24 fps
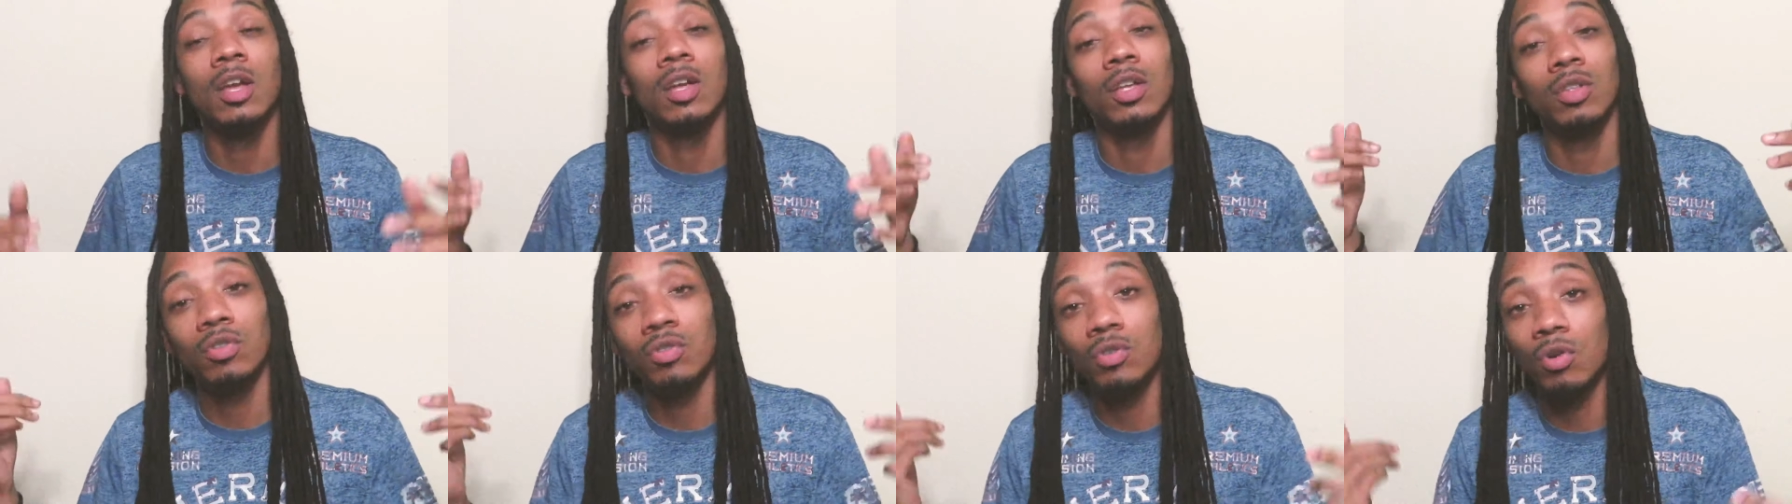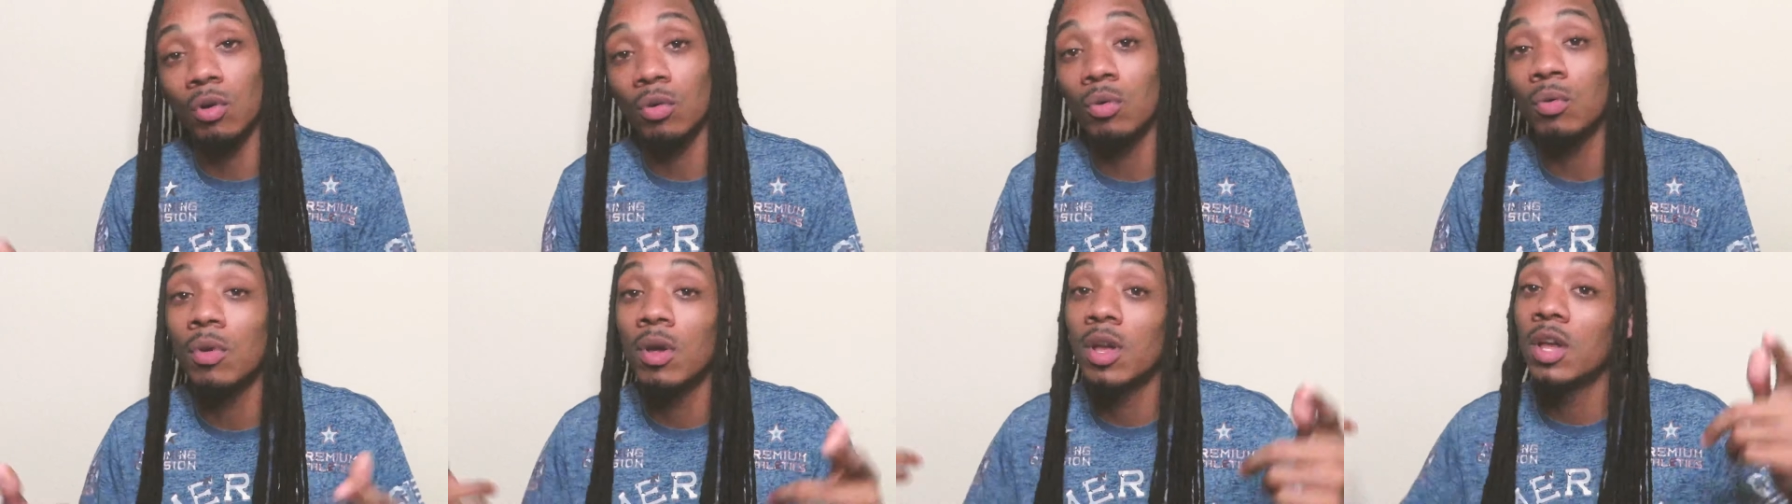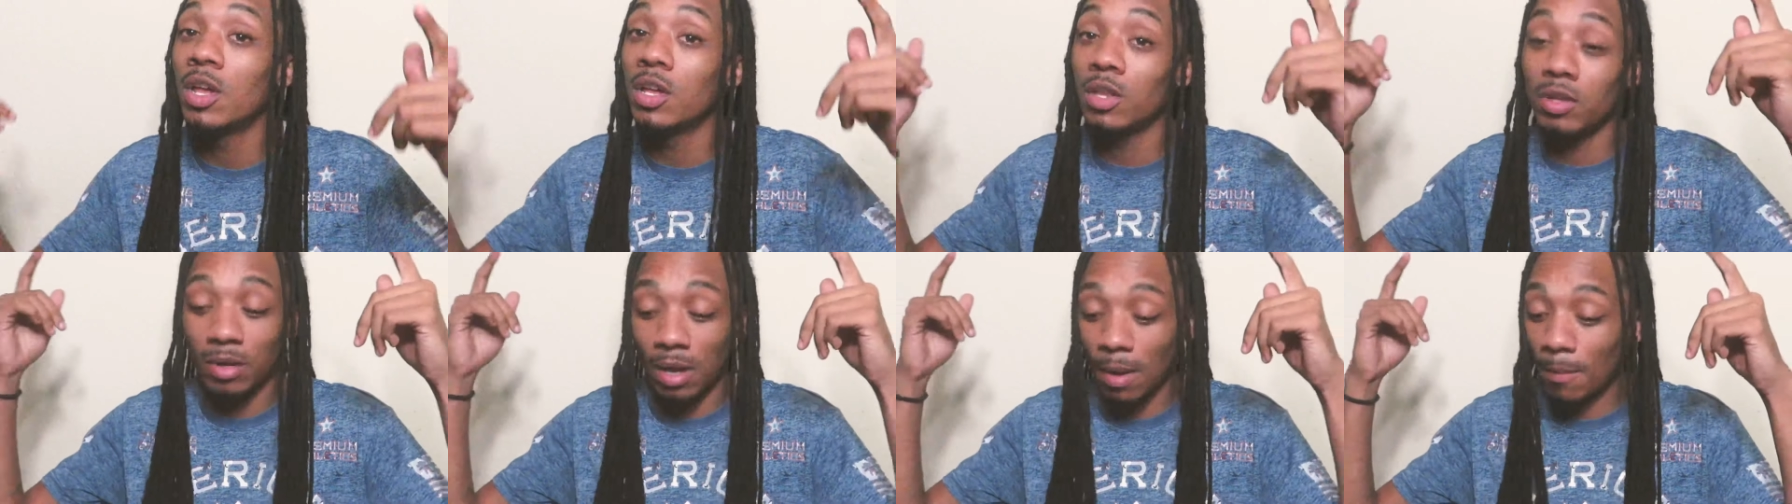You go,
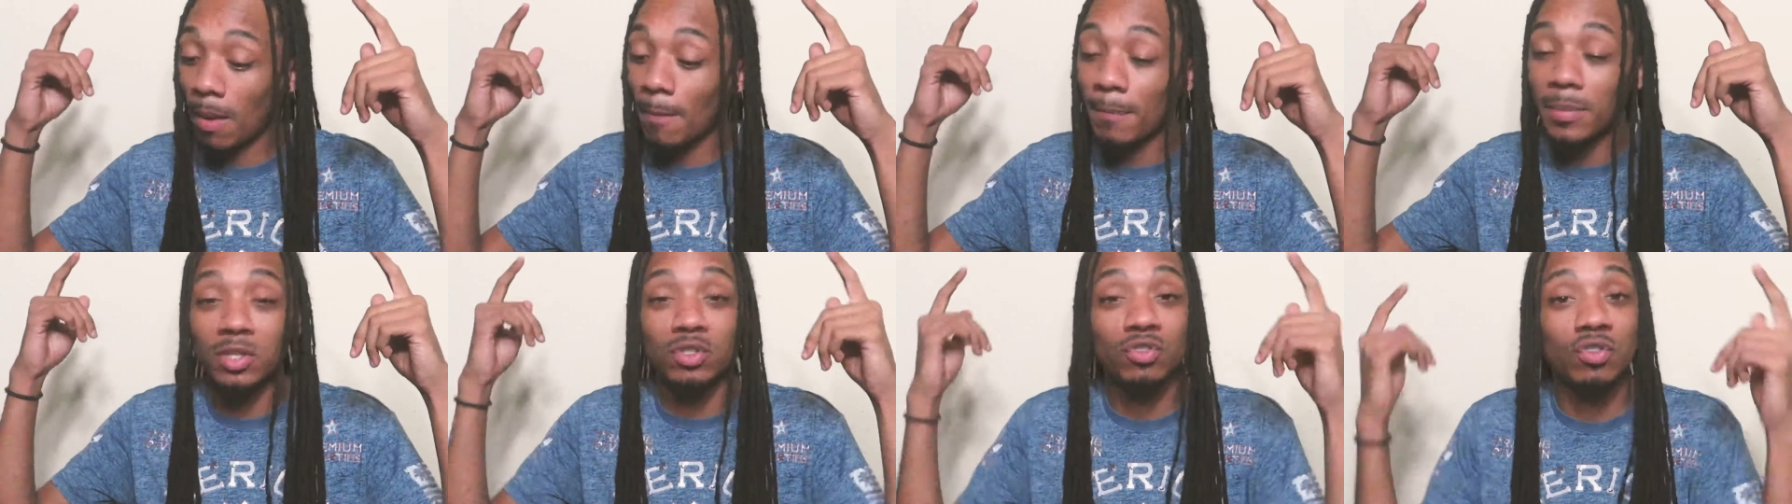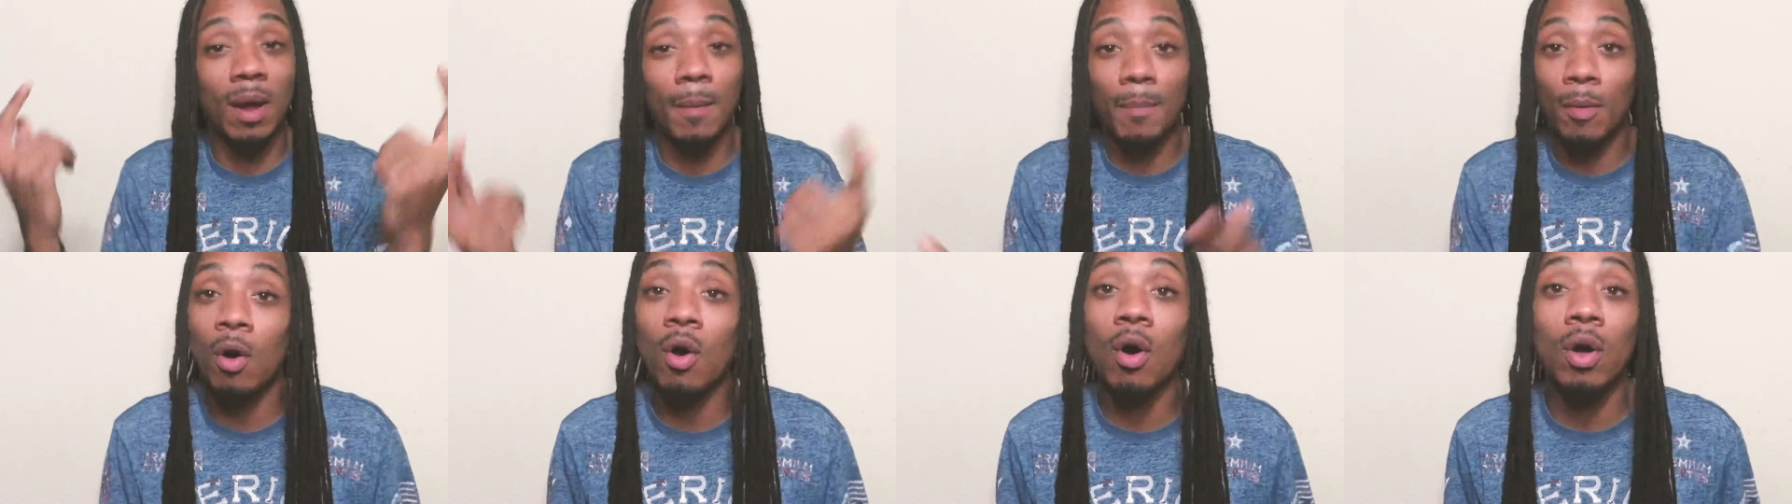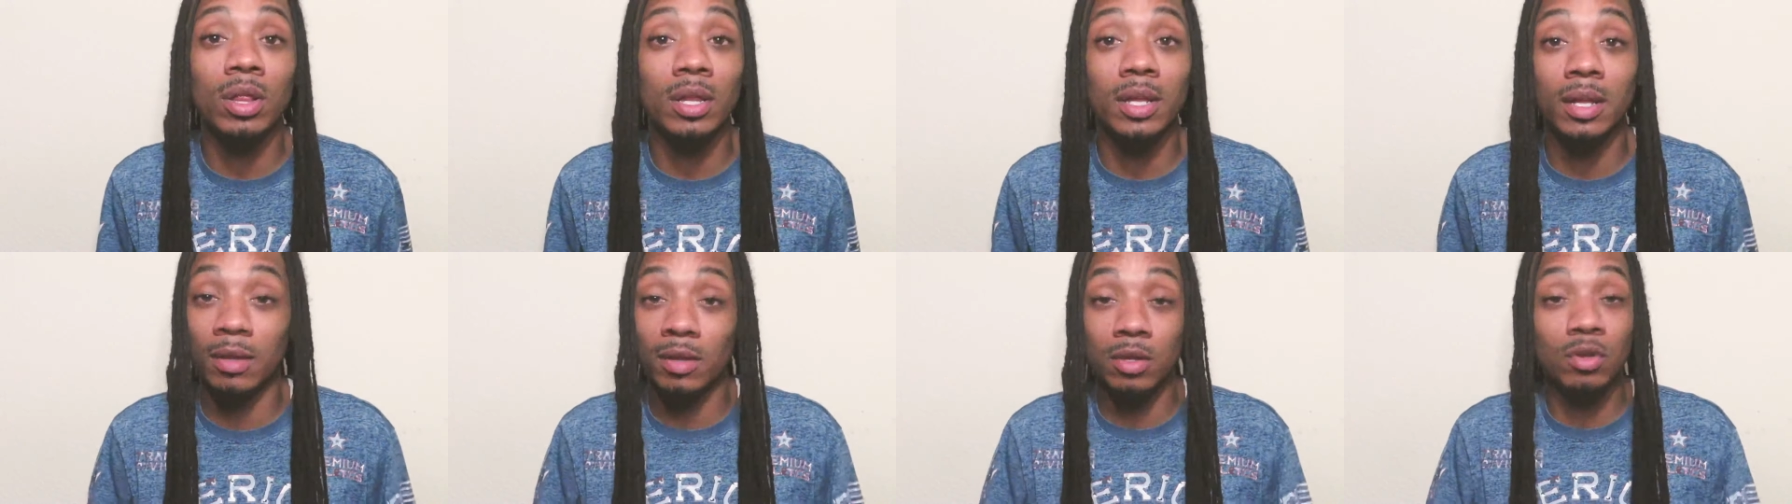I'm, I'm gonna drop
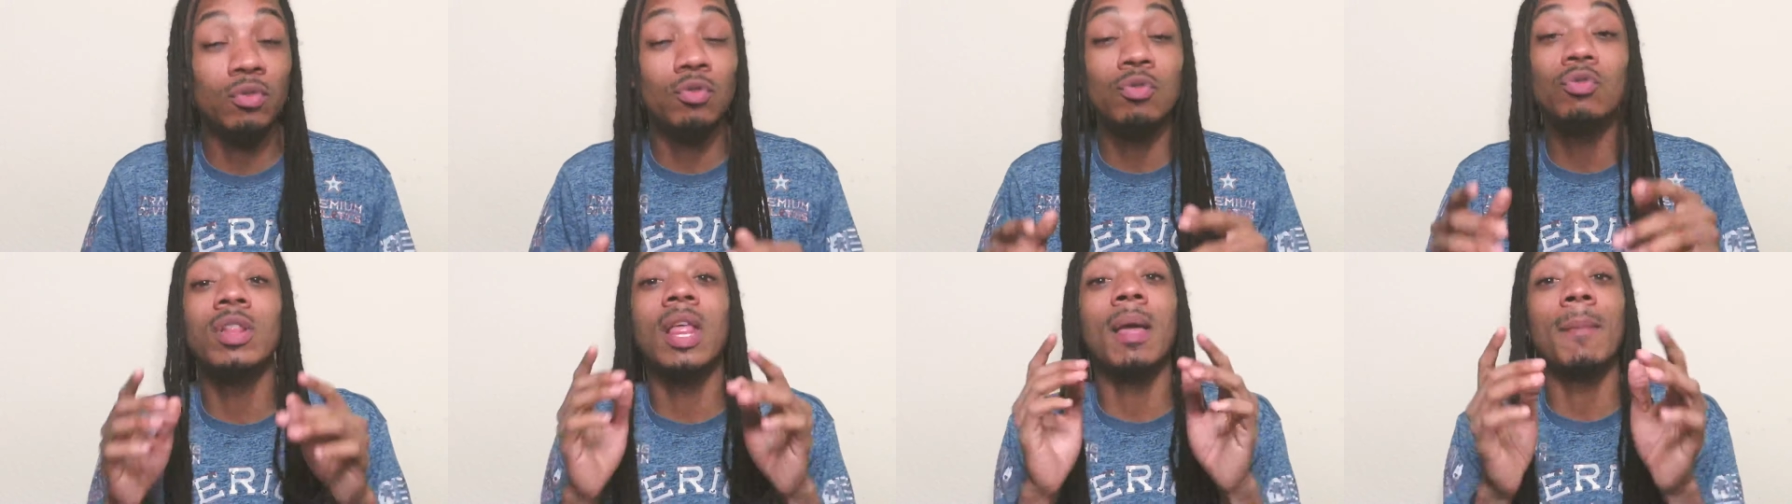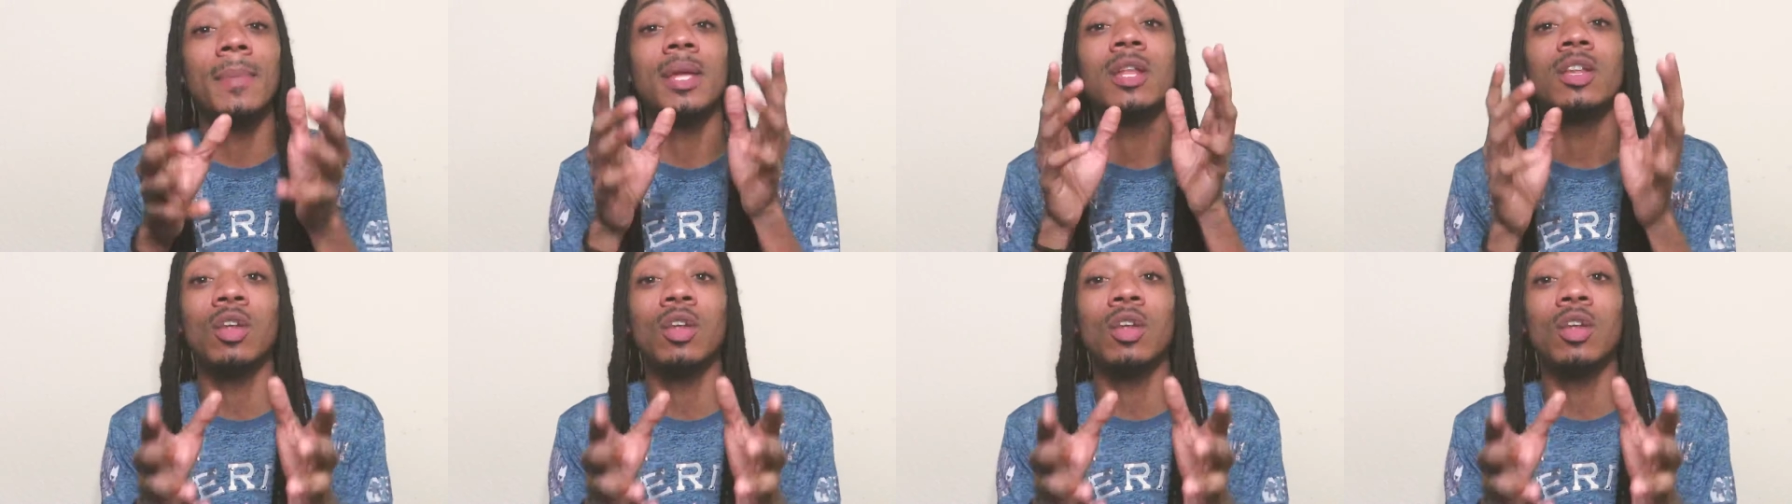all, you let me know.